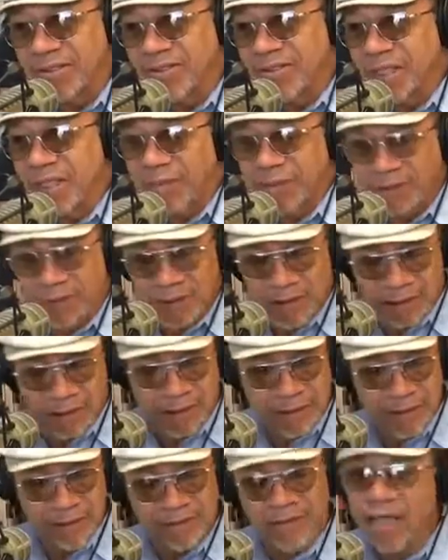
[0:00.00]
gentlemen,
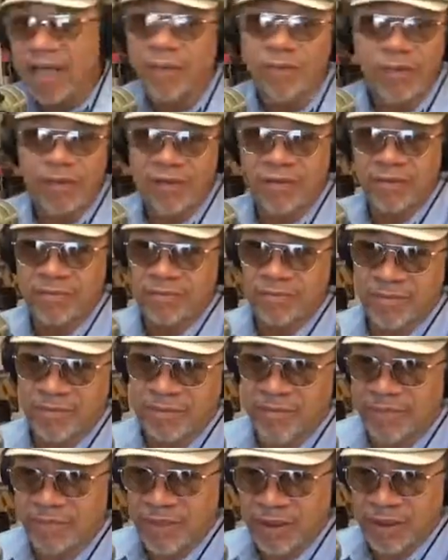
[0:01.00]
there were,
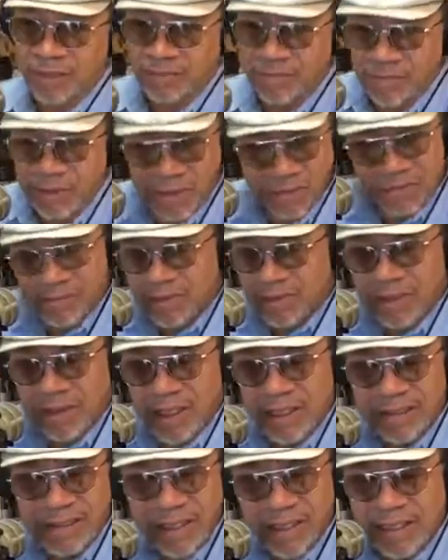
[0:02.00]

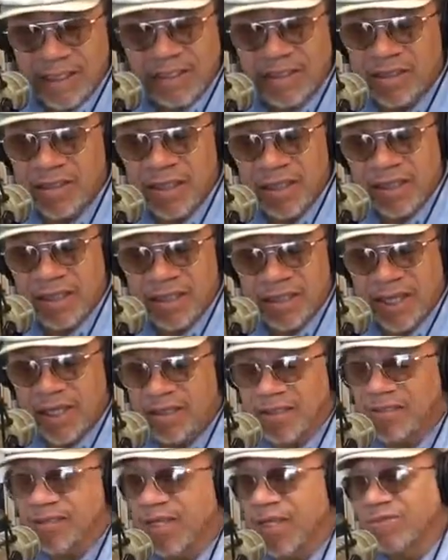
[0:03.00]
as I
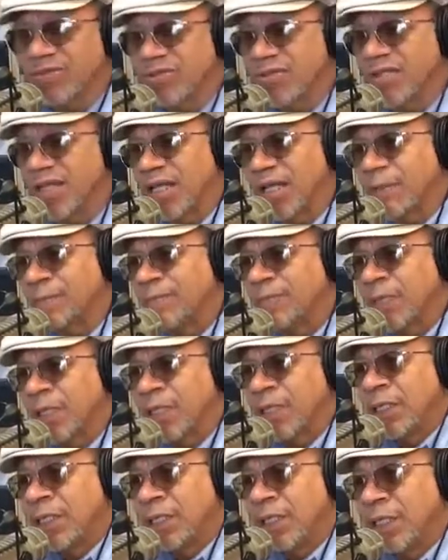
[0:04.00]
indicated yesterday,
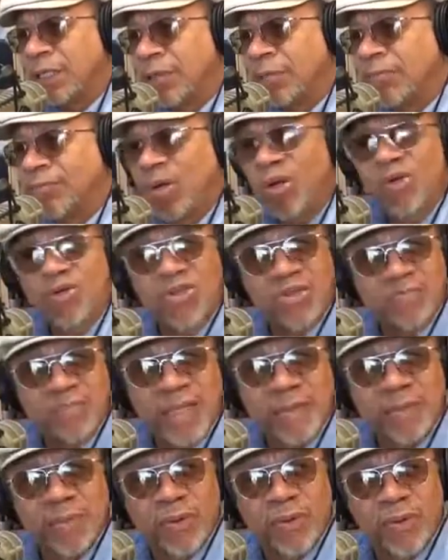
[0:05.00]
most
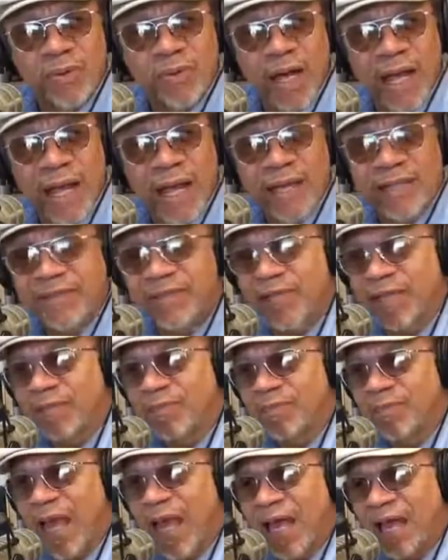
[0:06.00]
people had to
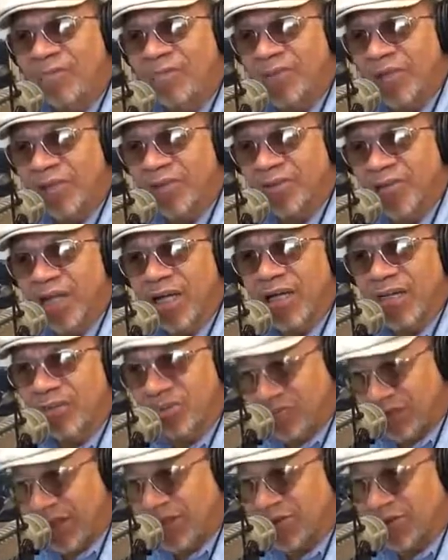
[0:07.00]
have their guns
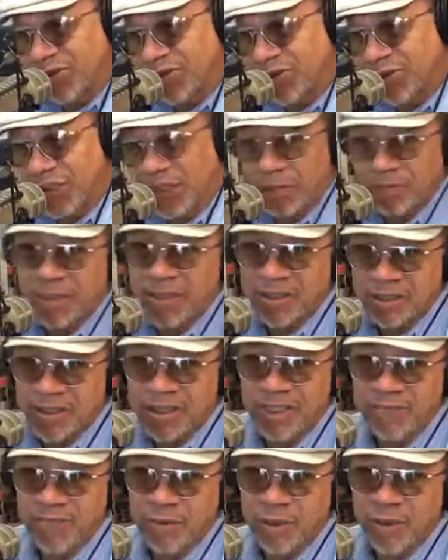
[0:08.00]
registered, especially
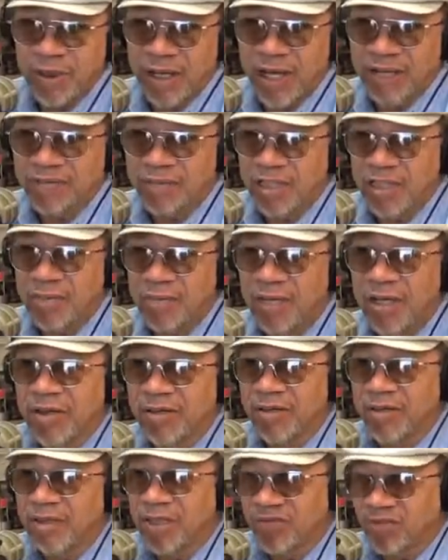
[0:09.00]
if you were African
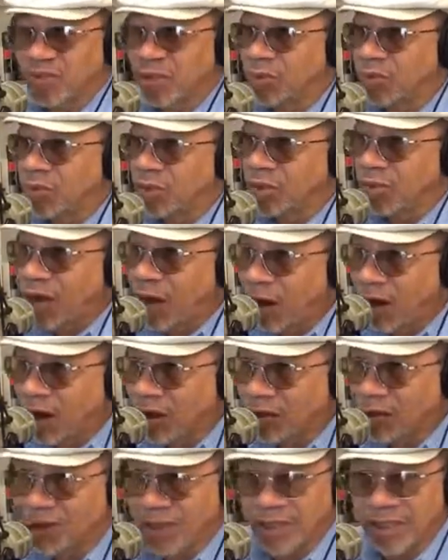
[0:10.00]
American. If you were caught
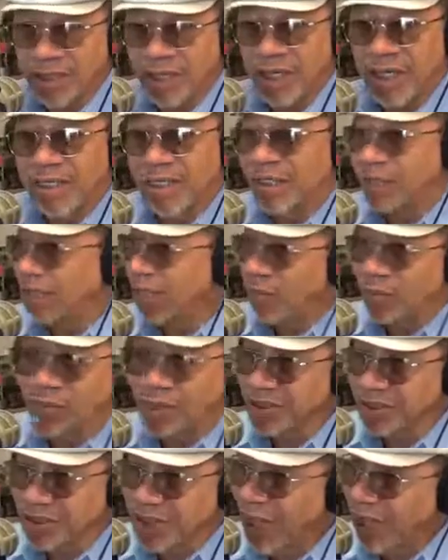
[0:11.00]
with a gun and that
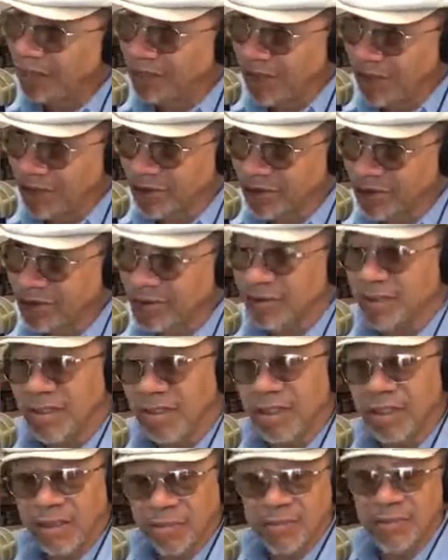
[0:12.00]
was not registered,
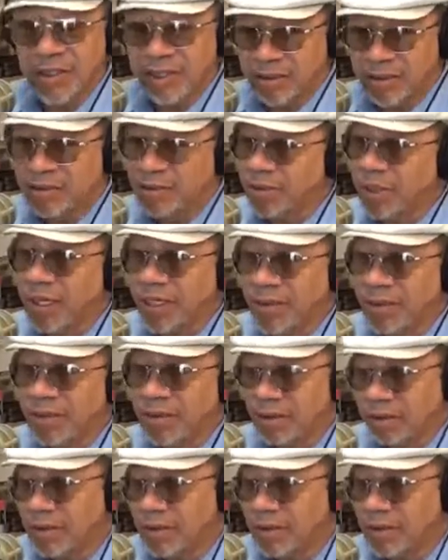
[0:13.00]
then it was you got a